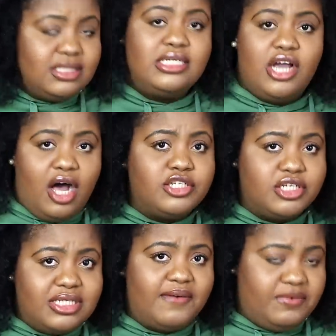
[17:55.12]
y'all
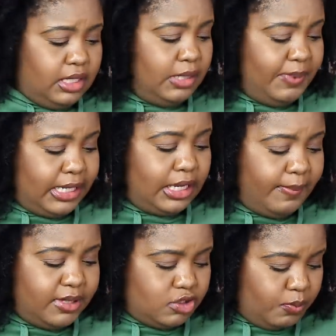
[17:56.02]
should definitely pick it
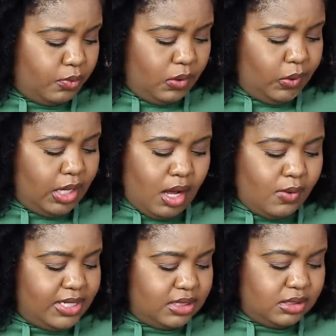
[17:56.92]
up and support. We
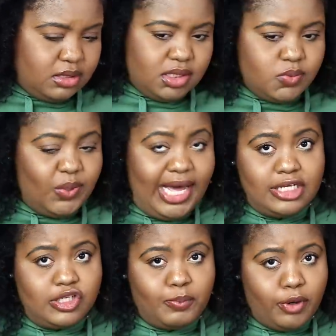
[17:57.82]
got to
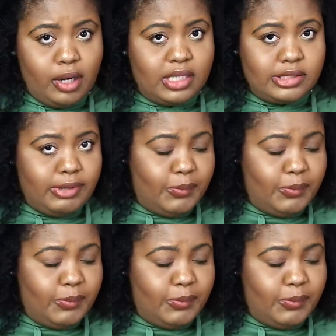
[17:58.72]
support us, right?